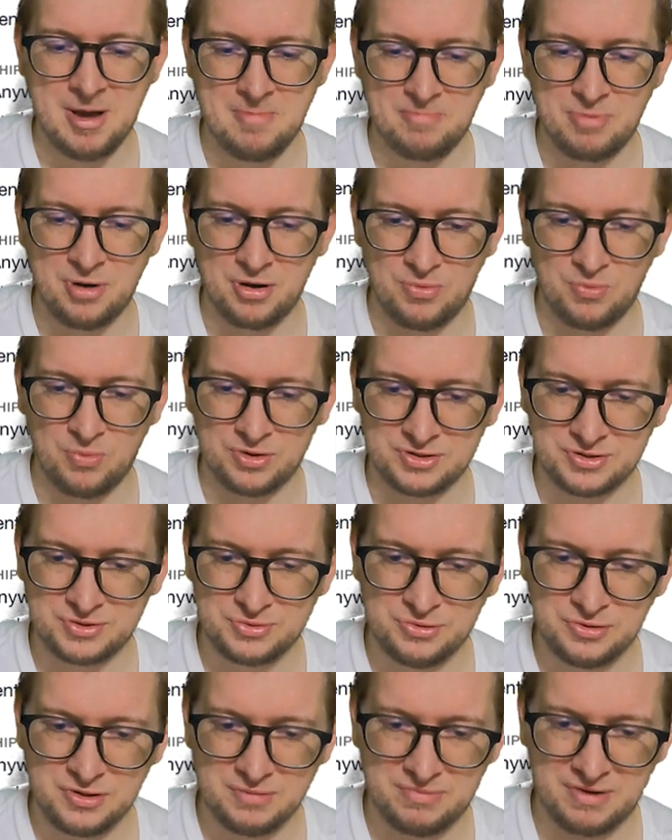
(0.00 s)
But what's
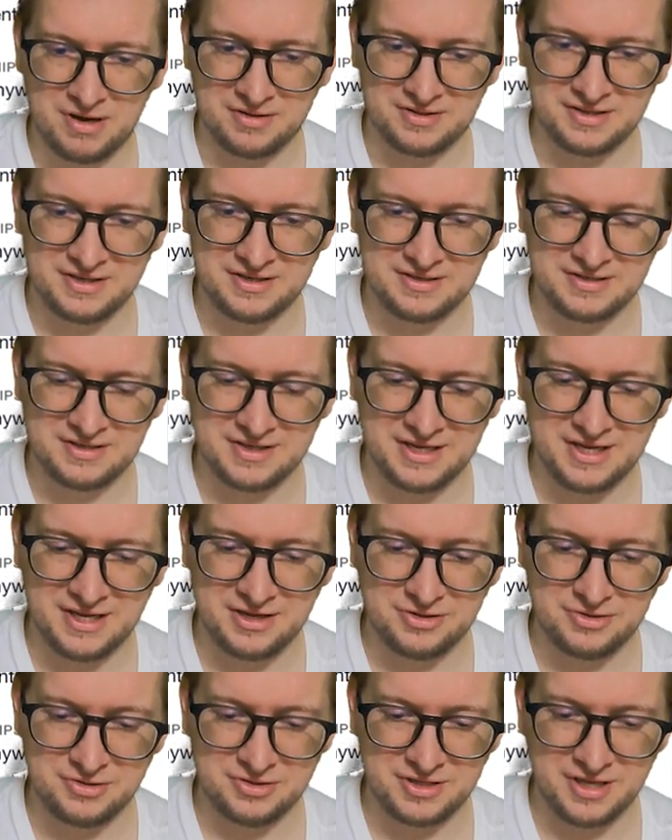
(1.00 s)
cool about this
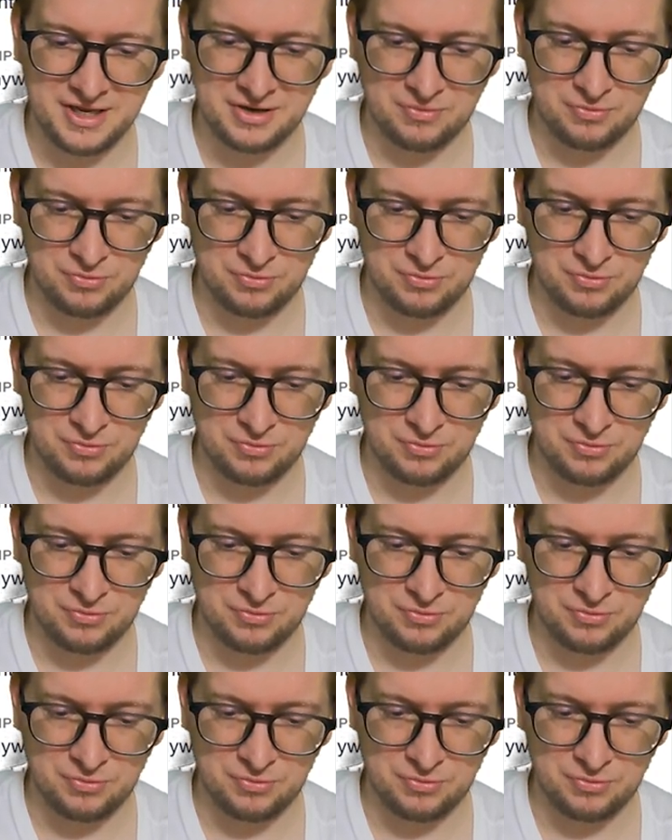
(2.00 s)
is you take a